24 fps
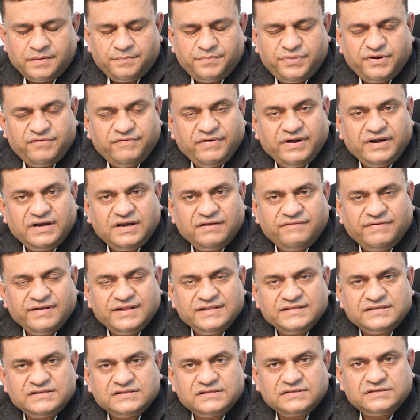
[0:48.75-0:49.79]
Preventive
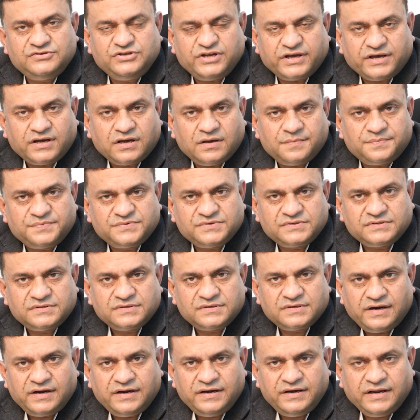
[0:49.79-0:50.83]
health checkups
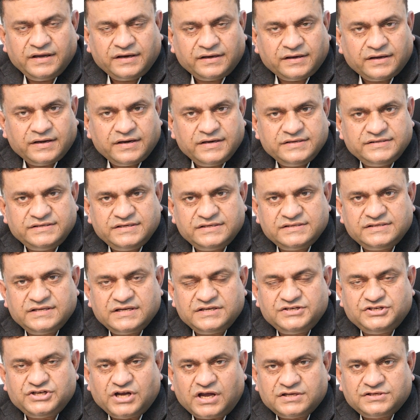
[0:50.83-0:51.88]
decreases the
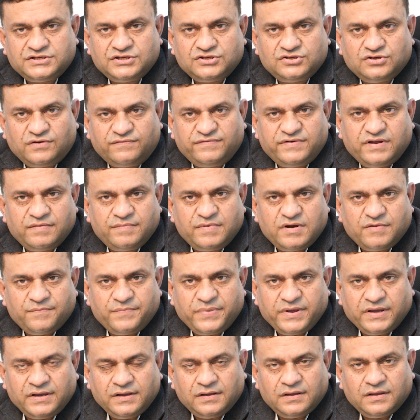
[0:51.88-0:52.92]
chances of
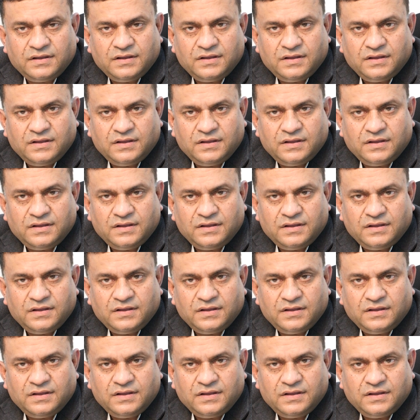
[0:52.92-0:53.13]
developing